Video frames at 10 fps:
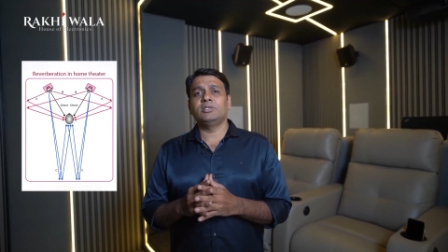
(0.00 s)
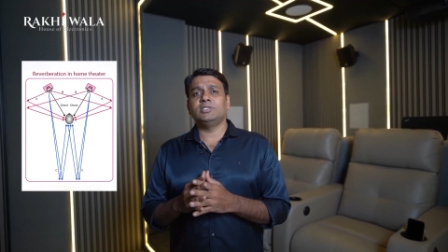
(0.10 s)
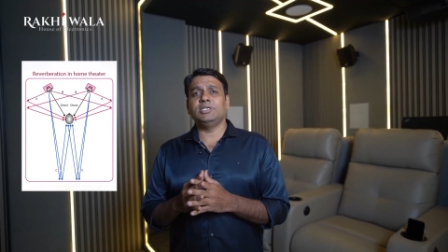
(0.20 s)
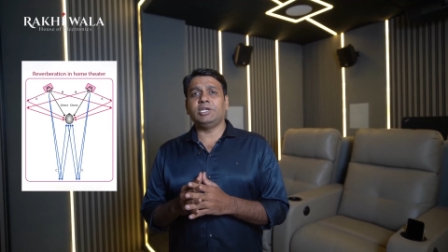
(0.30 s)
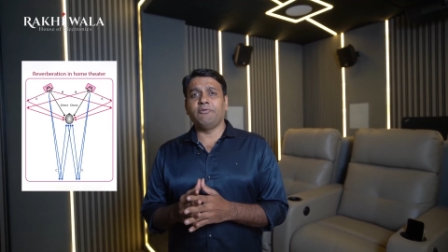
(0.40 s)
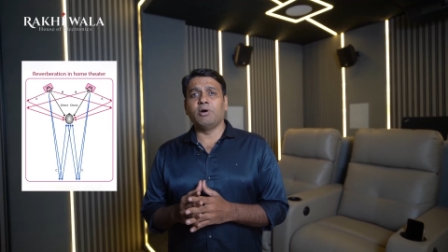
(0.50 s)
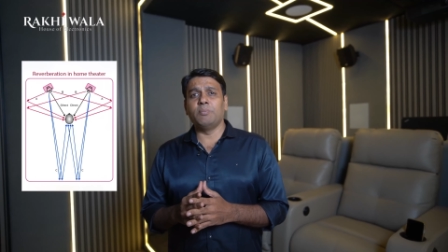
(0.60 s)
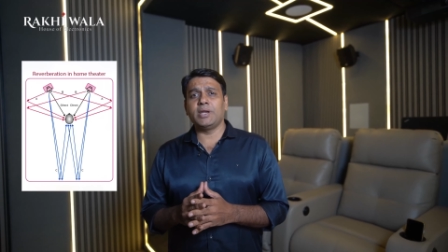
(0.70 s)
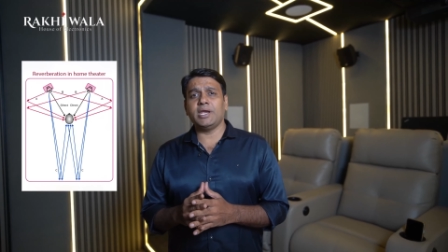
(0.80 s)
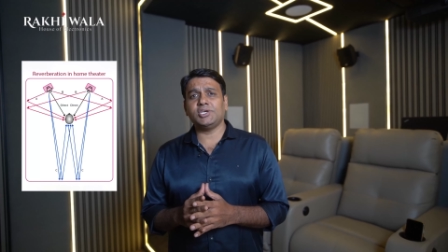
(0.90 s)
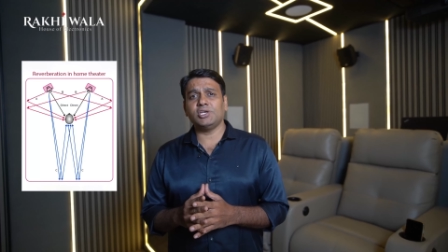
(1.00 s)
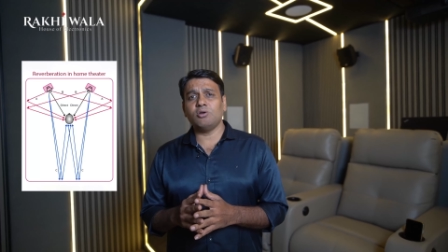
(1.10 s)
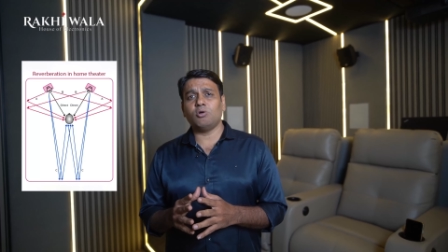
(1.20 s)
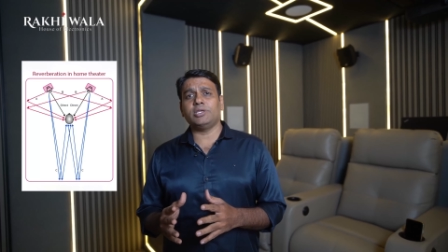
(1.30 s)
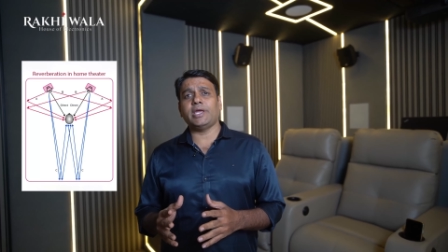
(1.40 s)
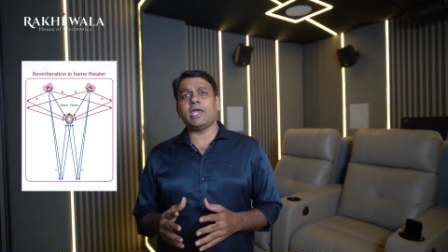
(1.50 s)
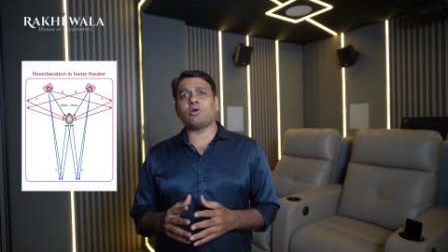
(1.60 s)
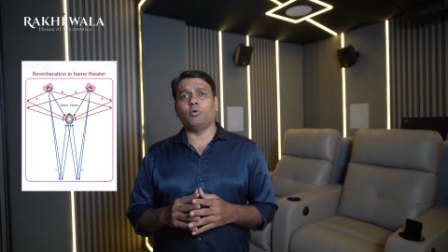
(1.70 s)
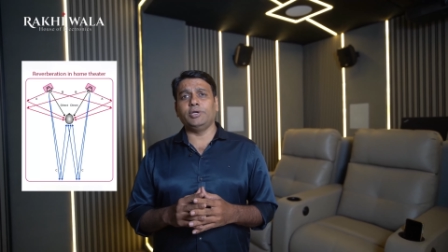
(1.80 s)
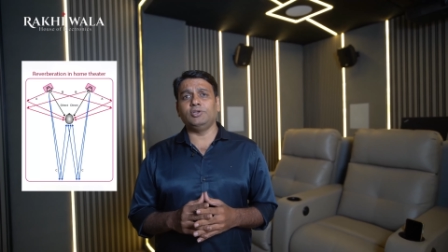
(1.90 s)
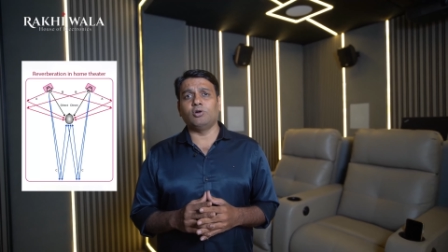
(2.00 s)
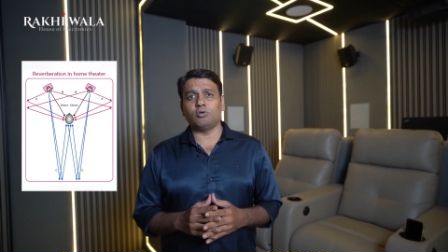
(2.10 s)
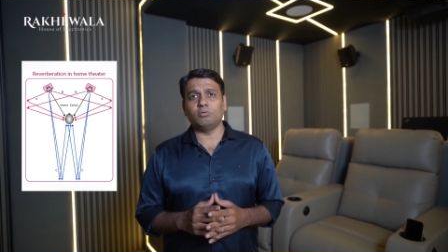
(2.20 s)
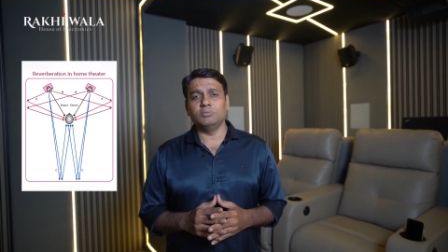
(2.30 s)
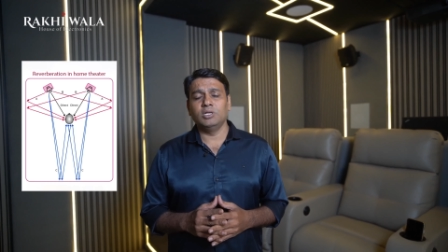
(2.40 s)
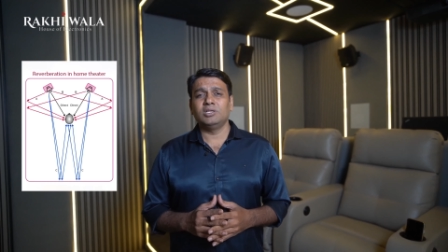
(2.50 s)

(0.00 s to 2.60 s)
the reverberation or the echo in your room.